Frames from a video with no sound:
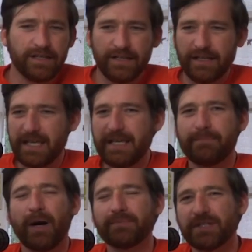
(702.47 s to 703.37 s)
He
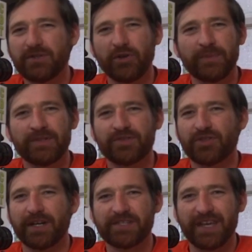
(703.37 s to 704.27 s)
bumped into him and
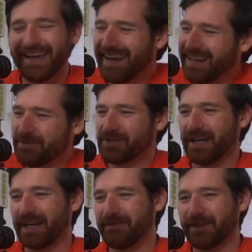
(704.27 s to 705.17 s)
tried to say hey, and he was
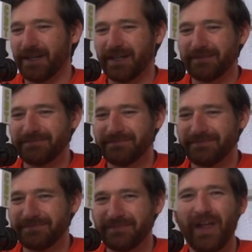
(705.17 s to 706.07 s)
kind of
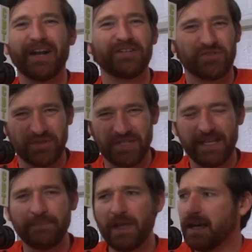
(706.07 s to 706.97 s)
not
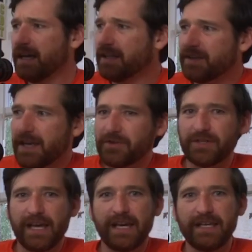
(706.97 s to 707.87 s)
interested. And then the other
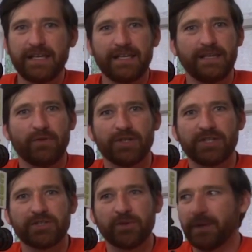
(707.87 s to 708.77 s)
day, he runs
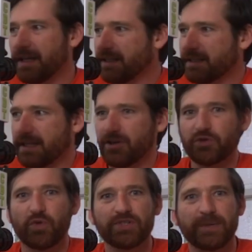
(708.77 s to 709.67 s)
into him, and
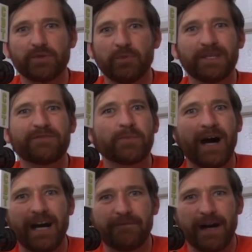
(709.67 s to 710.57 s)
Kyrgios runs up to him and gives him a
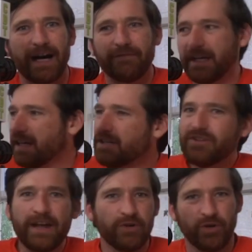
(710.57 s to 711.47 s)
high five. You
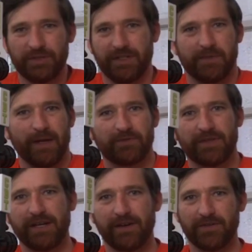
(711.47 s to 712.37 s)
never know what to expect with
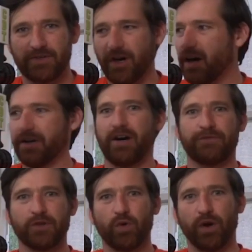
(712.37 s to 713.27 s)
Kyrgios, on and off
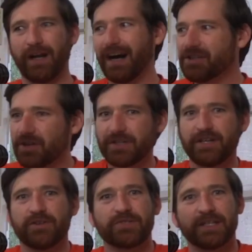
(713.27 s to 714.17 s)
the court. I saw
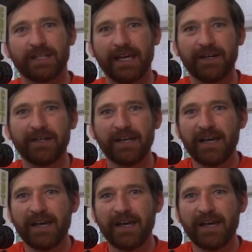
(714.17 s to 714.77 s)
Kyrgios in Atlanta.